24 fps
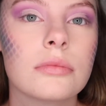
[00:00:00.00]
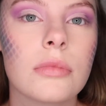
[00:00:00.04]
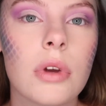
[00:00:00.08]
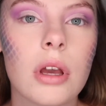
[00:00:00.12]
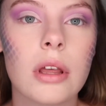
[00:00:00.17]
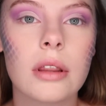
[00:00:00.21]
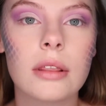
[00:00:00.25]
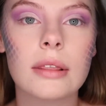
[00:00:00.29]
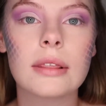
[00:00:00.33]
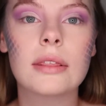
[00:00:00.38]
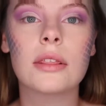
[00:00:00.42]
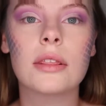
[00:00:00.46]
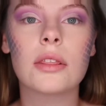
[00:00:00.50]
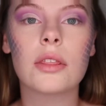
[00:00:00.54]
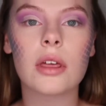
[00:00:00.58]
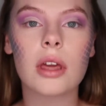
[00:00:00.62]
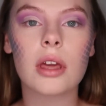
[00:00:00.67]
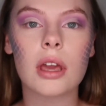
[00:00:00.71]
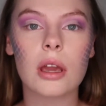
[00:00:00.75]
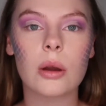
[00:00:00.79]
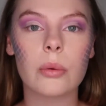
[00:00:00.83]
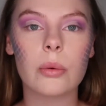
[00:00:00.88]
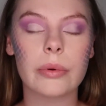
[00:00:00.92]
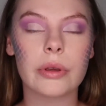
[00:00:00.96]
And
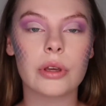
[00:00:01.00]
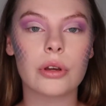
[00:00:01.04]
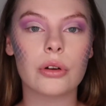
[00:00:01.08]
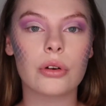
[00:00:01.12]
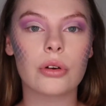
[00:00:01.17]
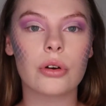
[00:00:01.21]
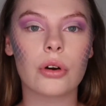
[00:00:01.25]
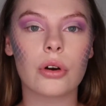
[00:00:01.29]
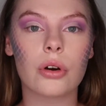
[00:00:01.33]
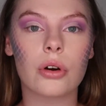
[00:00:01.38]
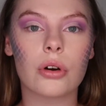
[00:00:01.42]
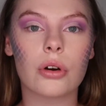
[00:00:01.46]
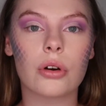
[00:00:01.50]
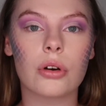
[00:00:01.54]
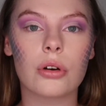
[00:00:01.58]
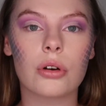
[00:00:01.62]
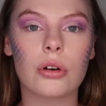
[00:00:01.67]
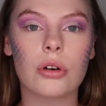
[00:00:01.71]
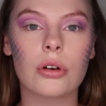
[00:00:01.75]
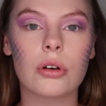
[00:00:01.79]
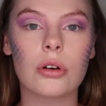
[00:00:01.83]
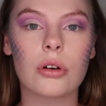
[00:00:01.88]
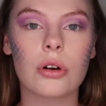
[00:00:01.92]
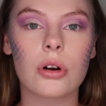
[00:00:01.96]
there we go.
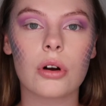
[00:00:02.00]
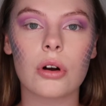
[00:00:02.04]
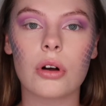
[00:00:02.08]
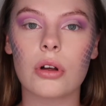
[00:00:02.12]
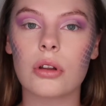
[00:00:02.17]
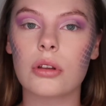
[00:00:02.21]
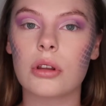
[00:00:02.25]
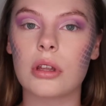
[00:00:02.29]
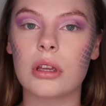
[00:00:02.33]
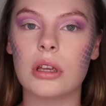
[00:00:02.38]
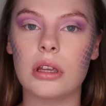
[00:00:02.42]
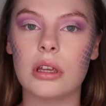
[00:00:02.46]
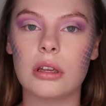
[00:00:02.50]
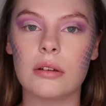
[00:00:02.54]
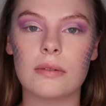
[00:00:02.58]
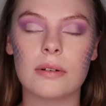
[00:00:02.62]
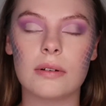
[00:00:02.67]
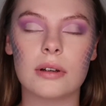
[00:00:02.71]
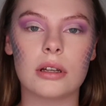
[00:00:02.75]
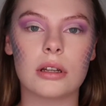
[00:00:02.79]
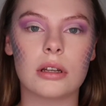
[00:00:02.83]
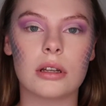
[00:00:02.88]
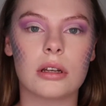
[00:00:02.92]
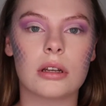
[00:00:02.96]
Are they
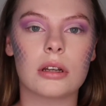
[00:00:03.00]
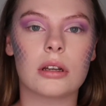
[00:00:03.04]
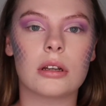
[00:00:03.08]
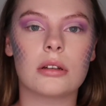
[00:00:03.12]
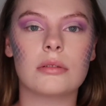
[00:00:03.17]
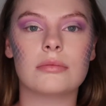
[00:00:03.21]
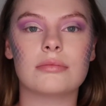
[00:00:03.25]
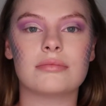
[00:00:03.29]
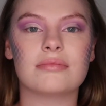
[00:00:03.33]
even?